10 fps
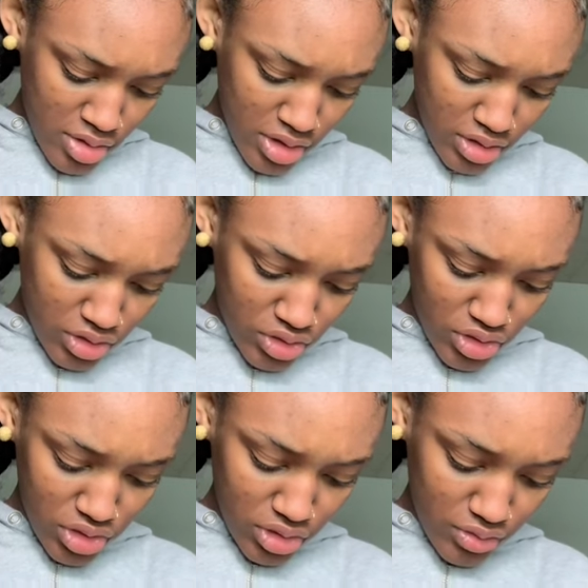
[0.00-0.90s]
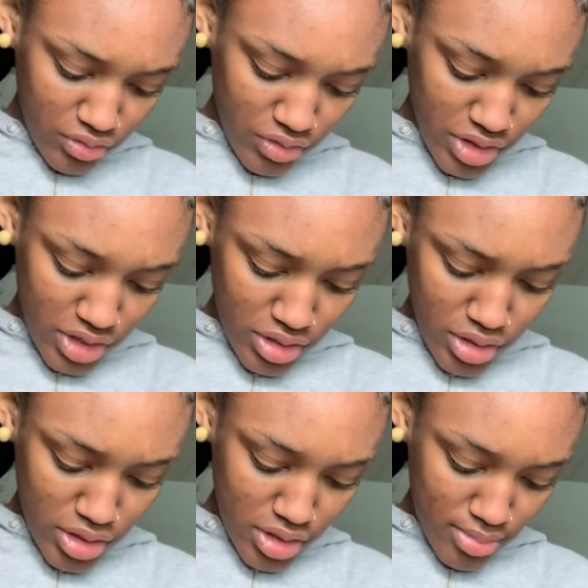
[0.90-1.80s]
because it's just a freaking
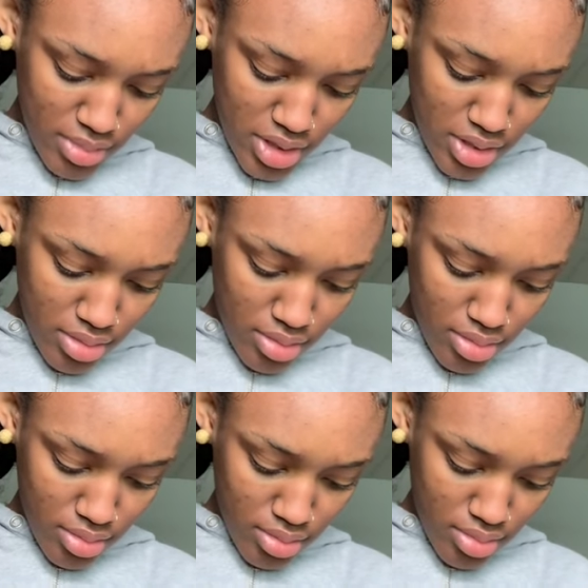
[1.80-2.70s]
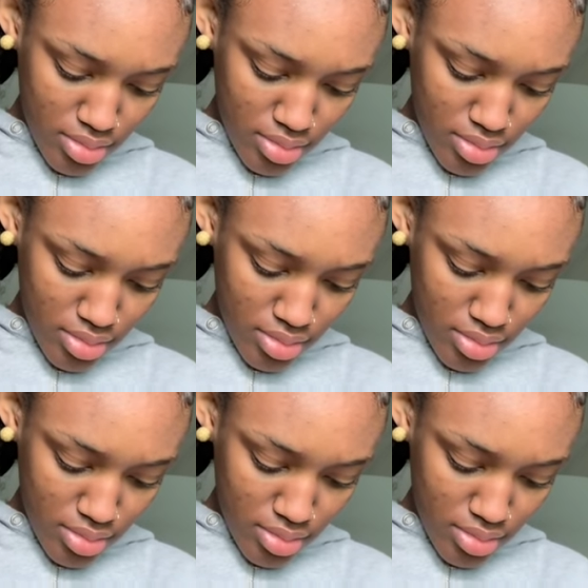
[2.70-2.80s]
thumbnail,